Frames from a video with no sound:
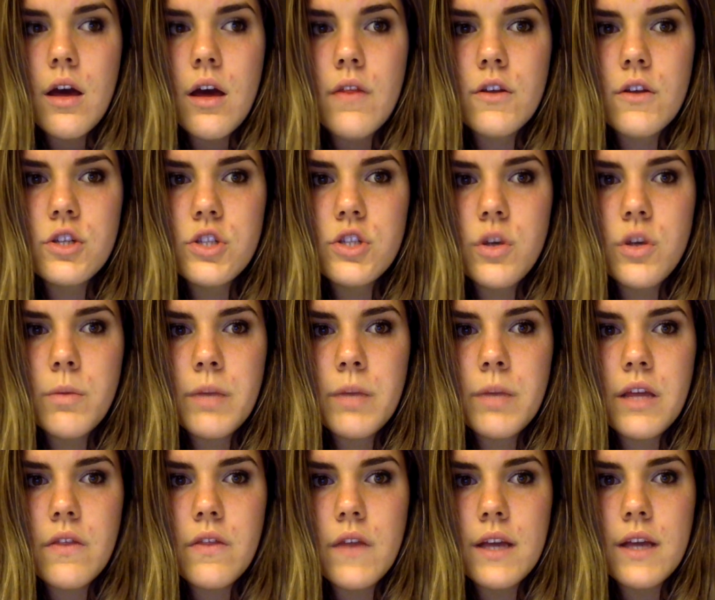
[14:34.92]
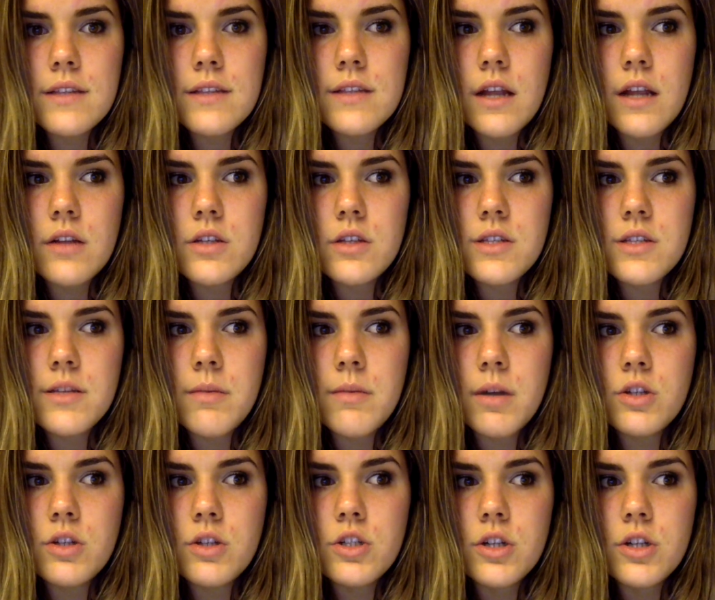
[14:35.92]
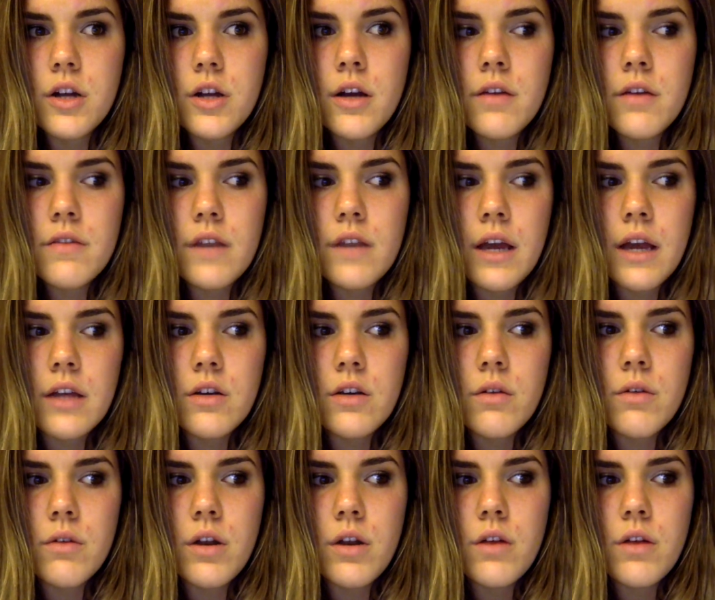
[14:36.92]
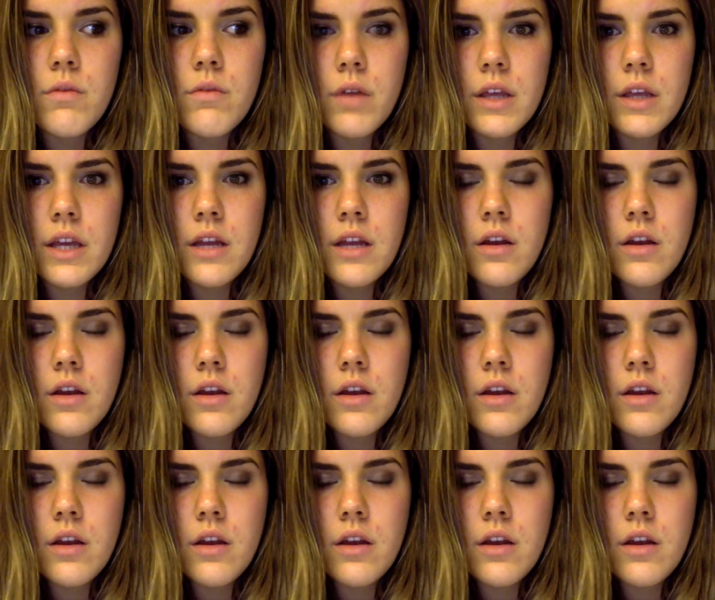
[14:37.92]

there's so many things that I just am unsure of and I don't really